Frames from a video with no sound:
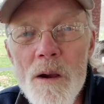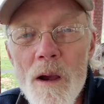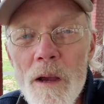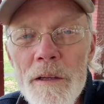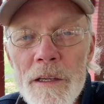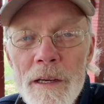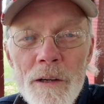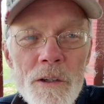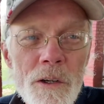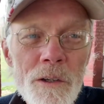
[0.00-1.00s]
Hey,
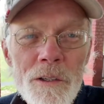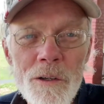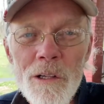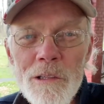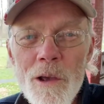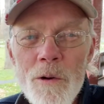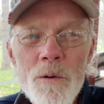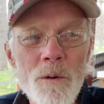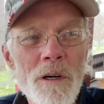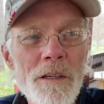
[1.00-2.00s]
Gator Girl,
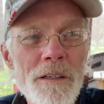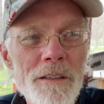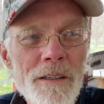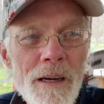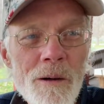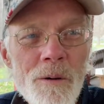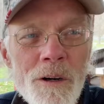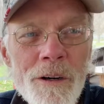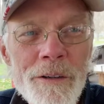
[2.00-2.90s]
hello. How are you